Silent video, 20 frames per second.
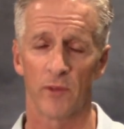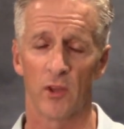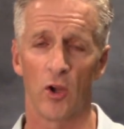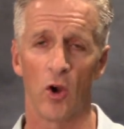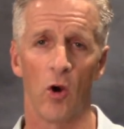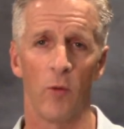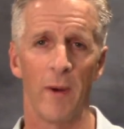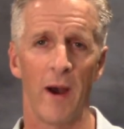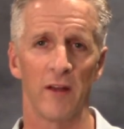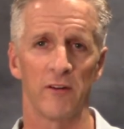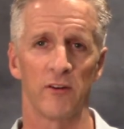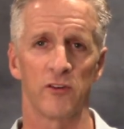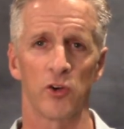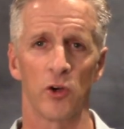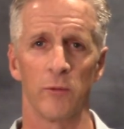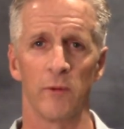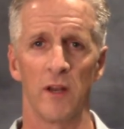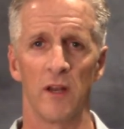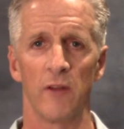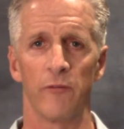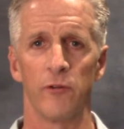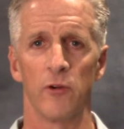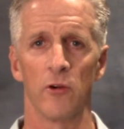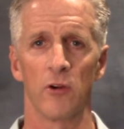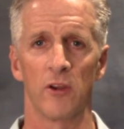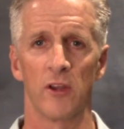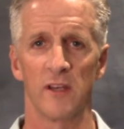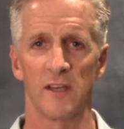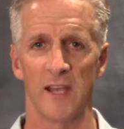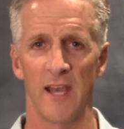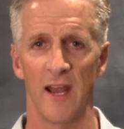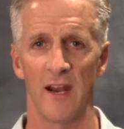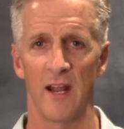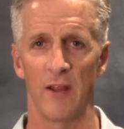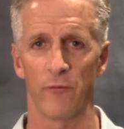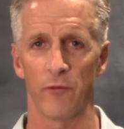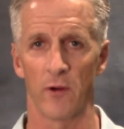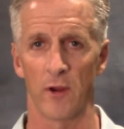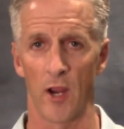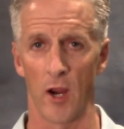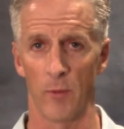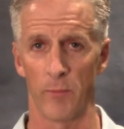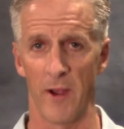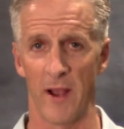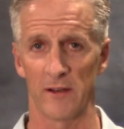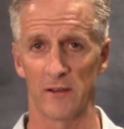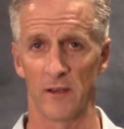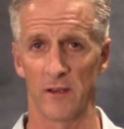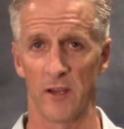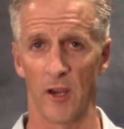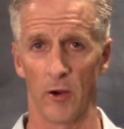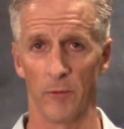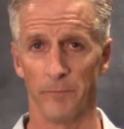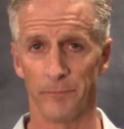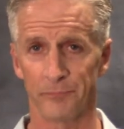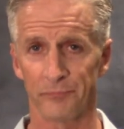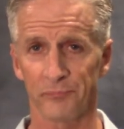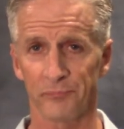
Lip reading: go about determining if you're a good candidate for chiropractic care.